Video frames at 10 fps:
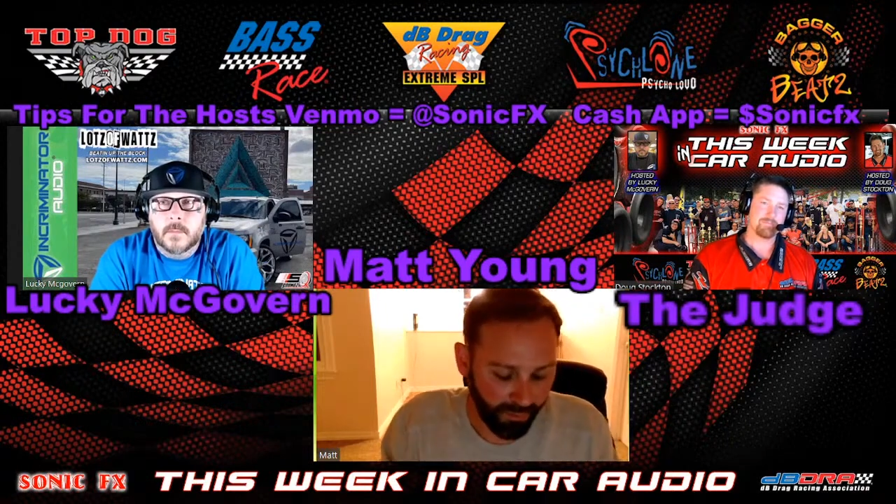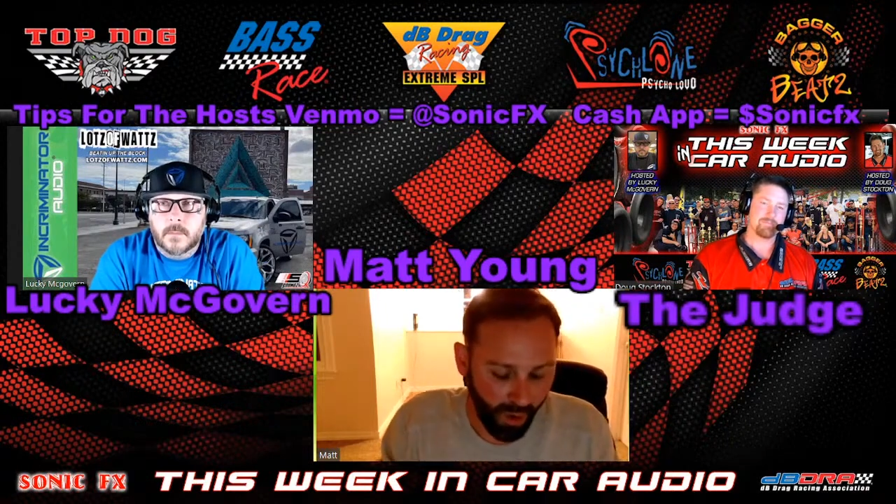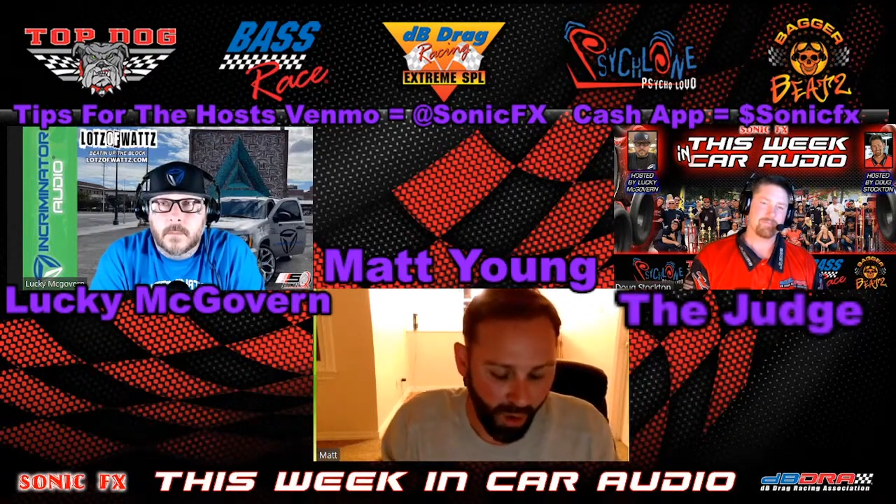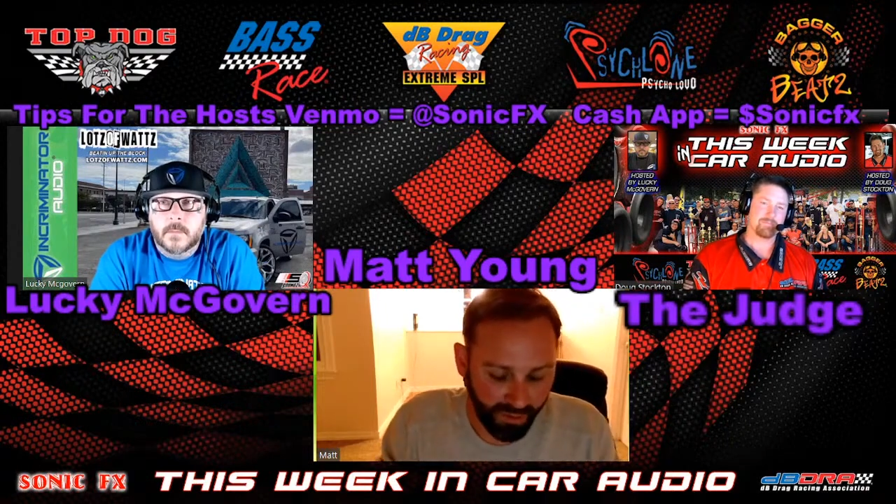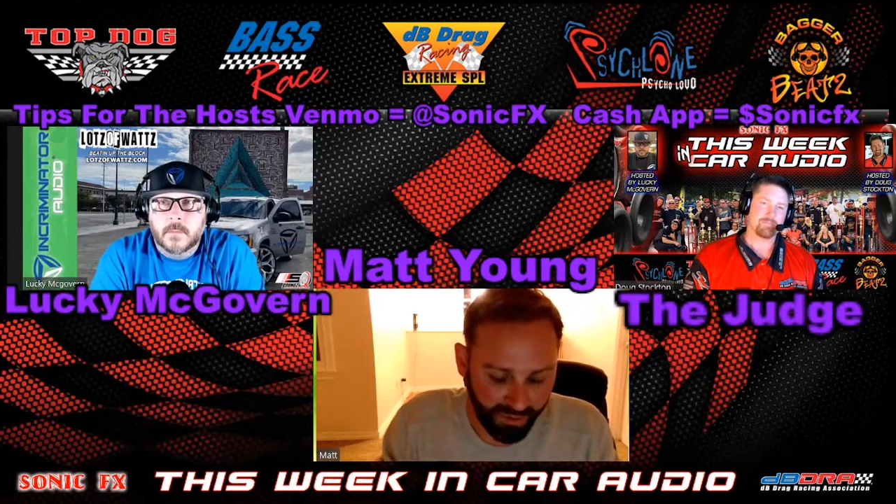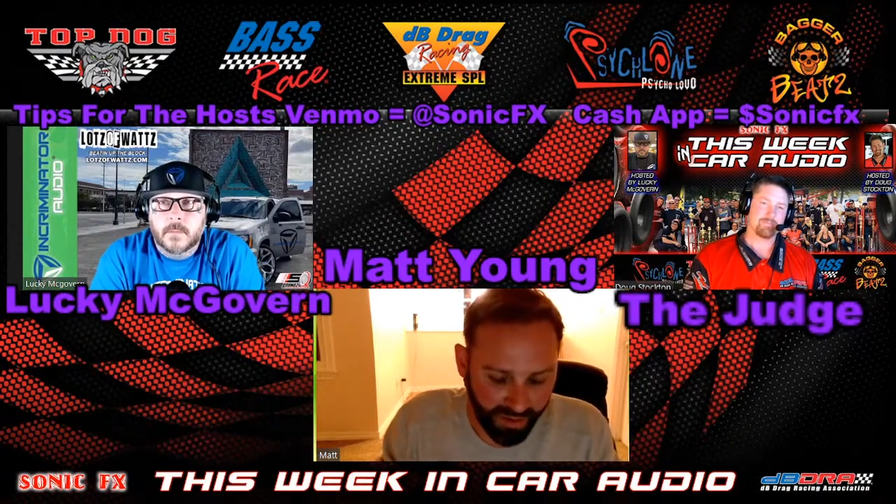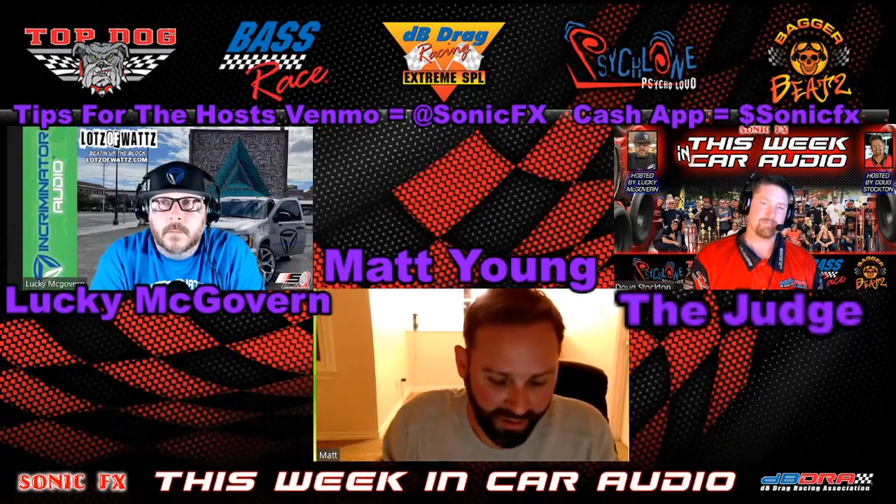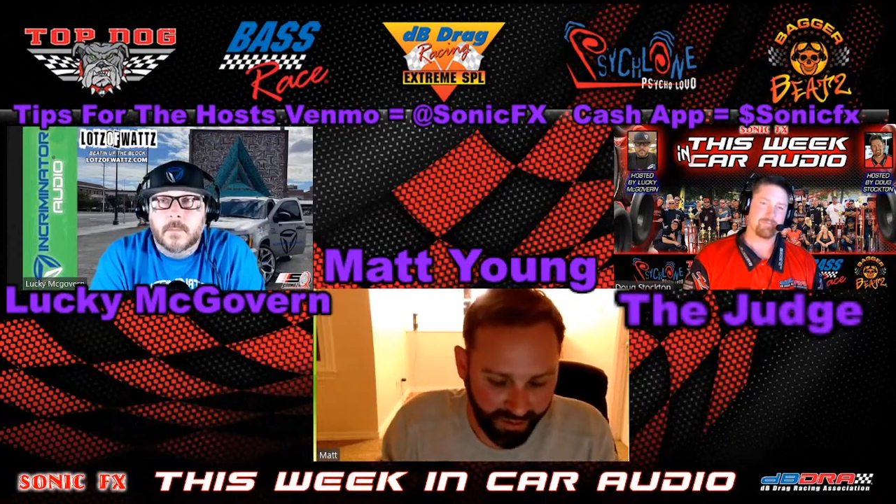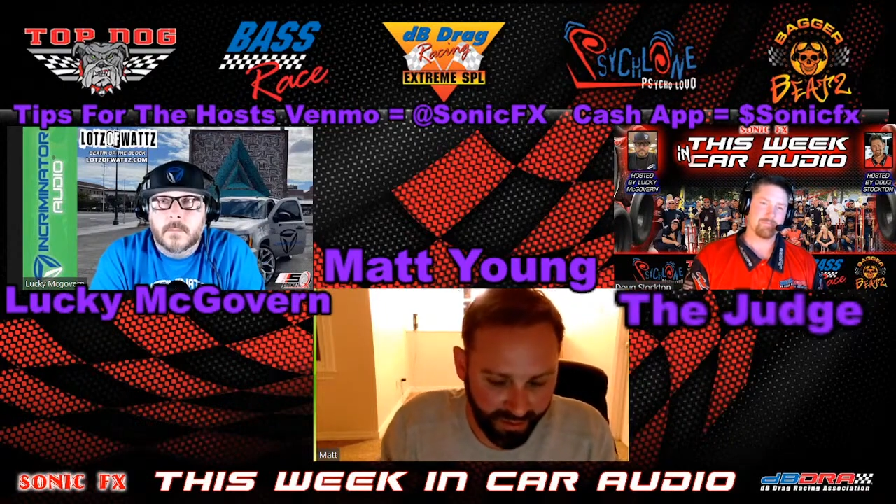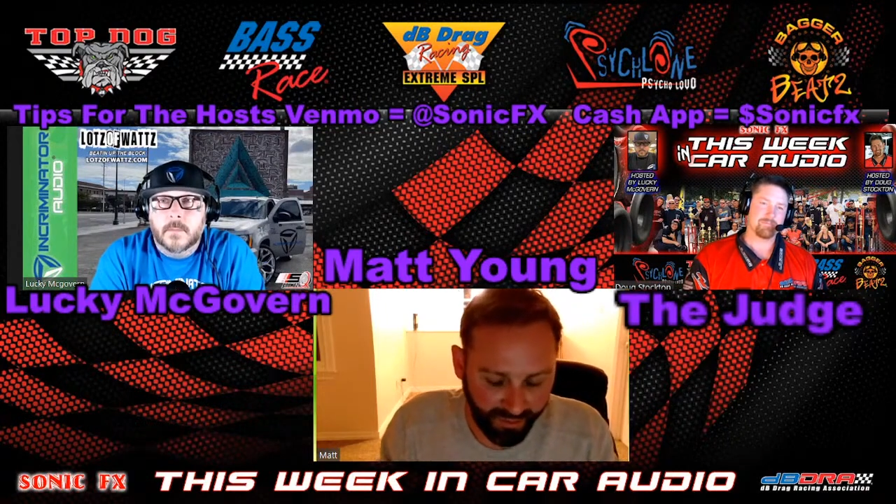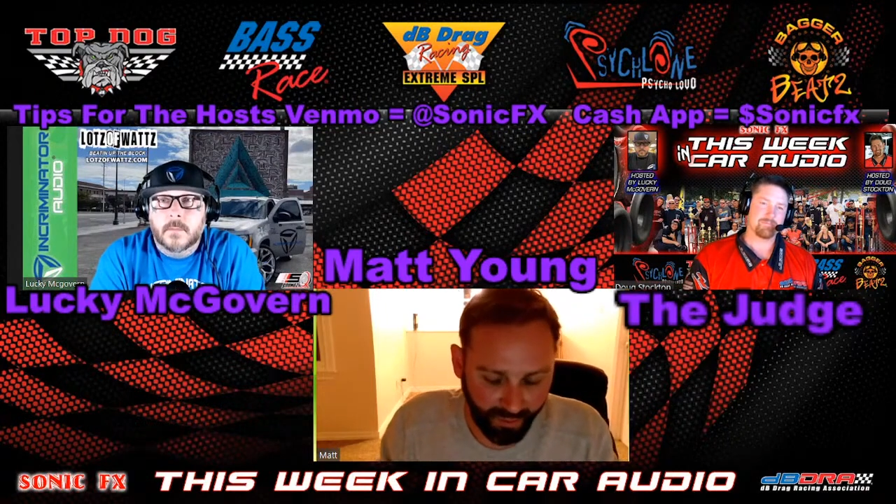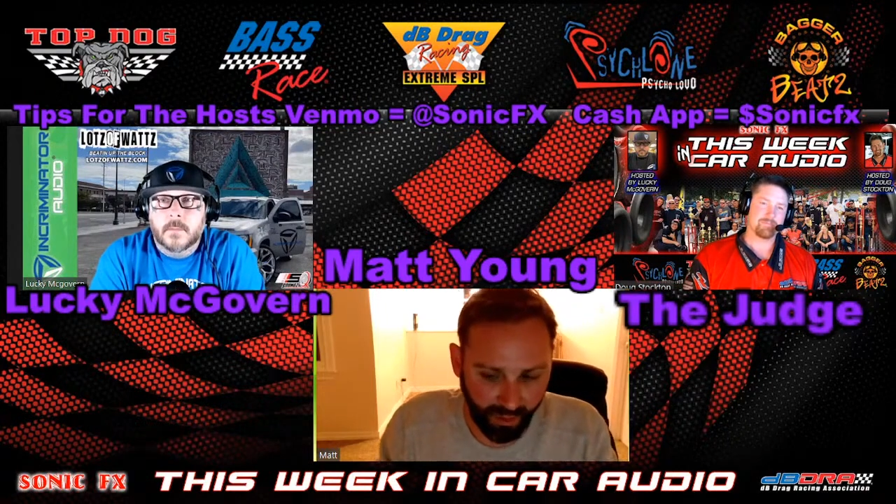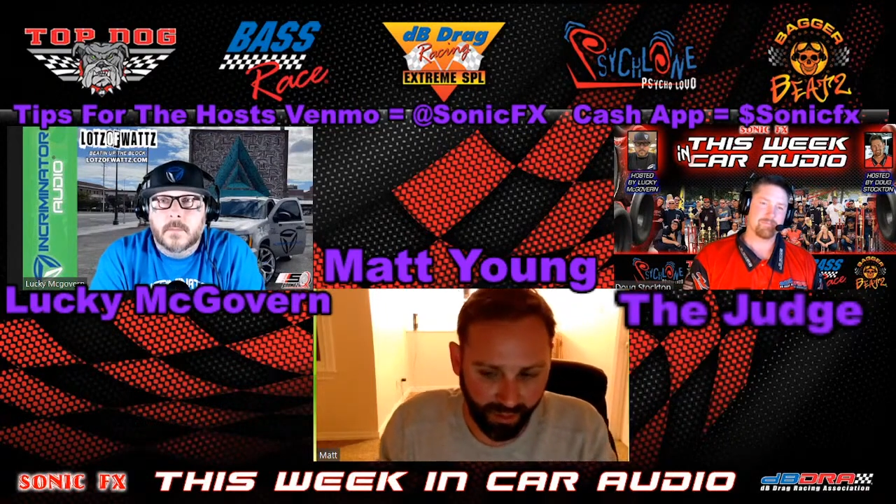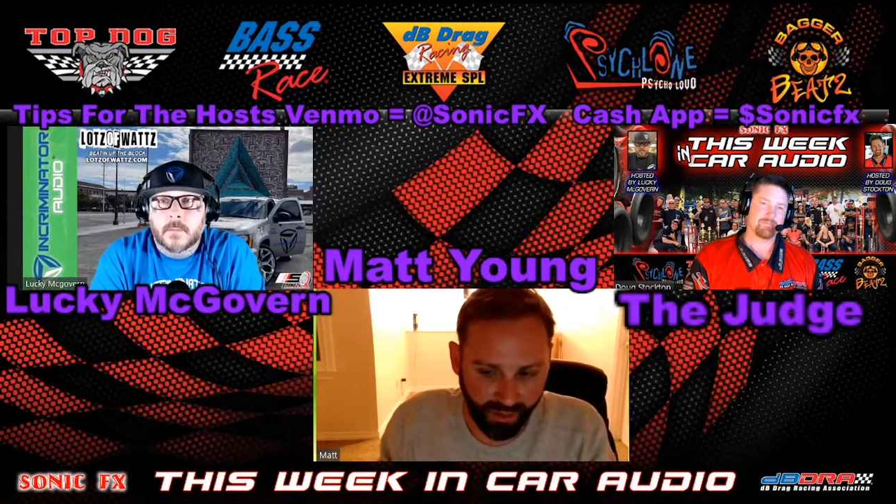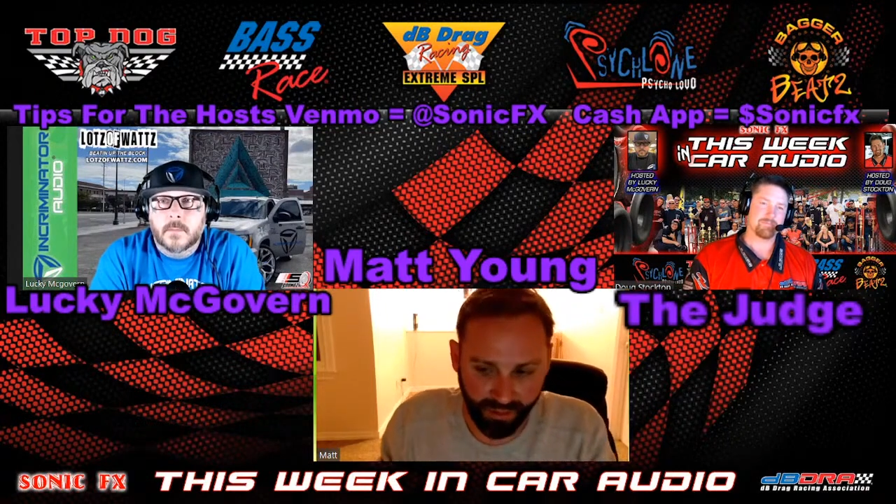Alternators
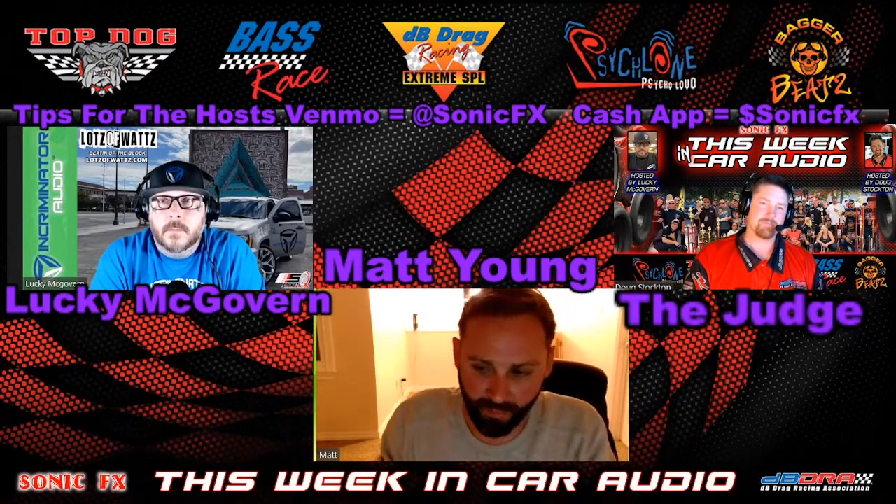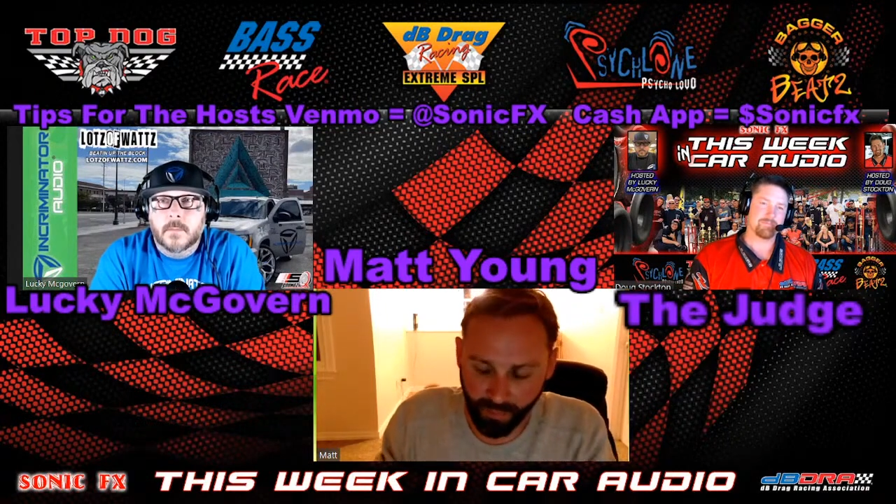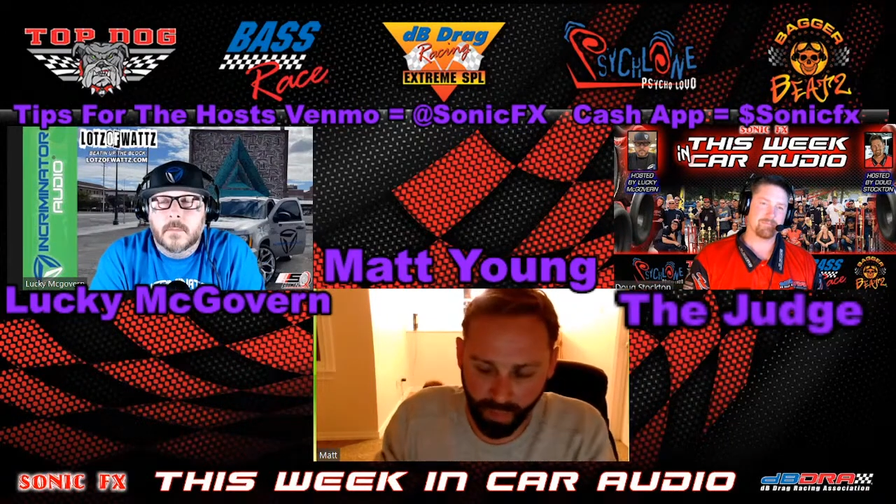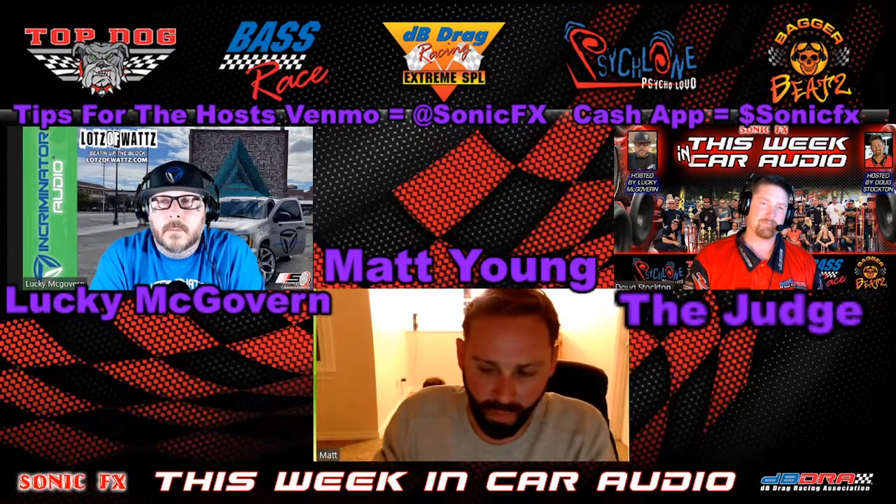are going to